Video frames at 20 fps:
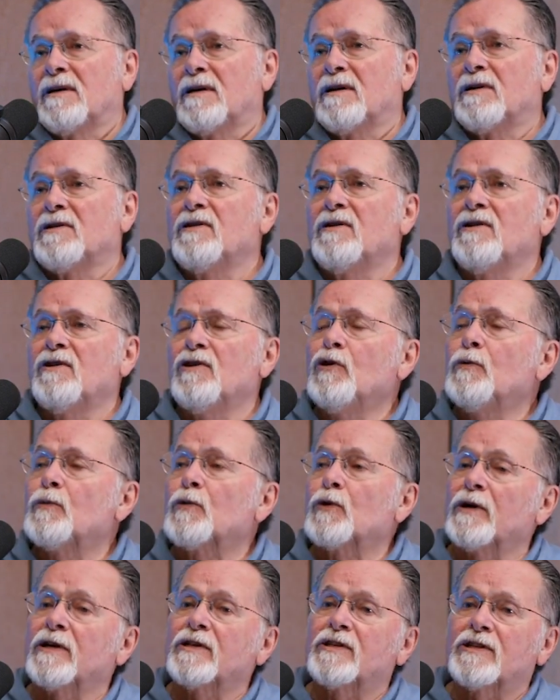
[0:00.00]
uh,
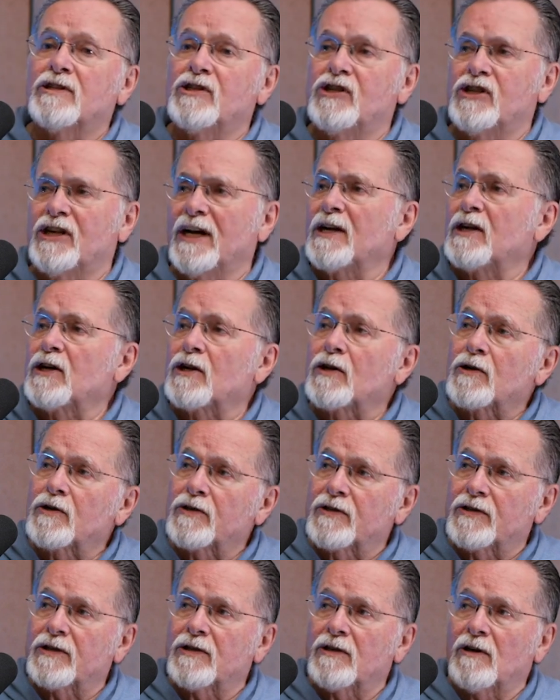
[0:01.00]
numerous
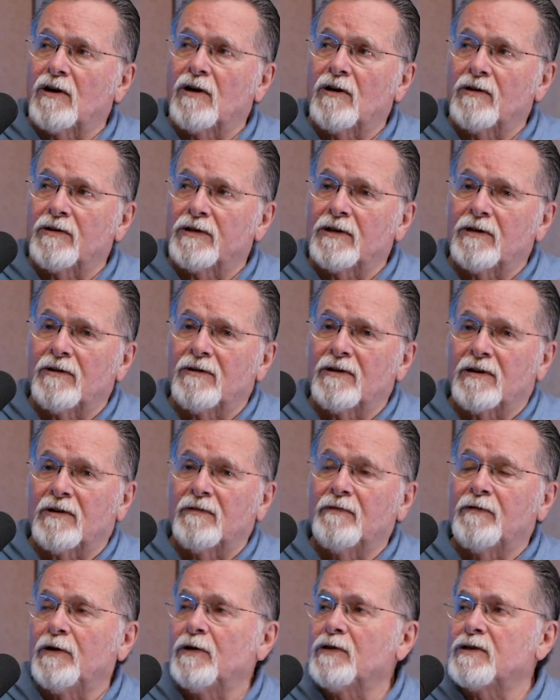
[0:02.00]
genders and all, you know the
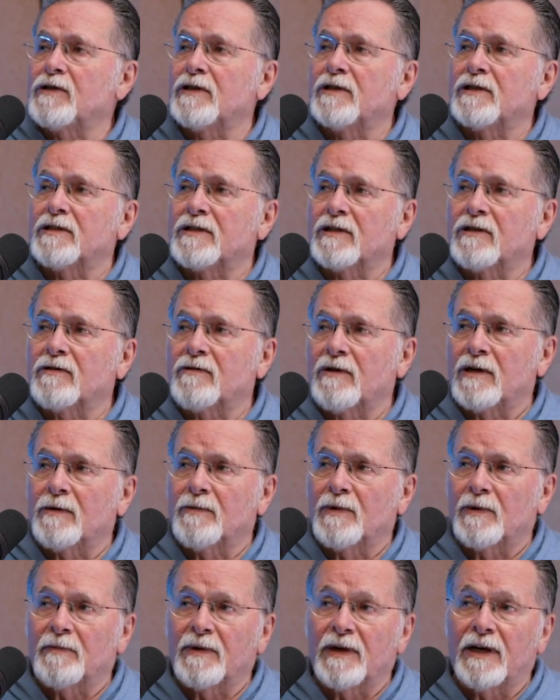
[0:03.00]
confusion is
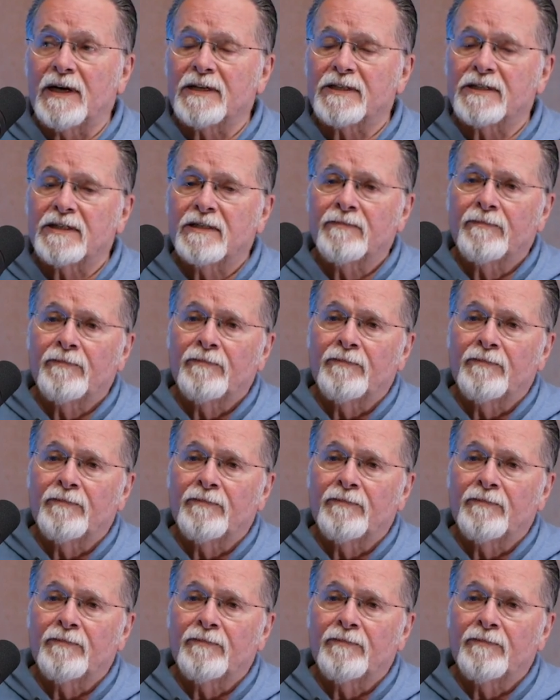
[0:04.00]
incredible. Plus,